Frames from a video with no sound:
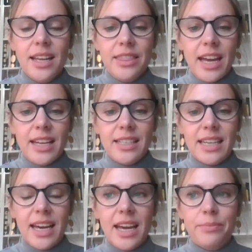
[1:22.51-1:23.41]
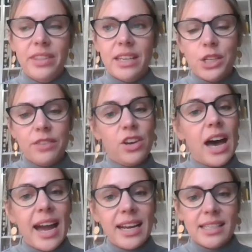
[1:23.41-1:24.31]
that sort of
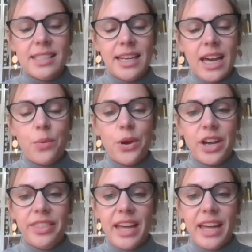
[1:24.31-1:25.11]
guide us in our work.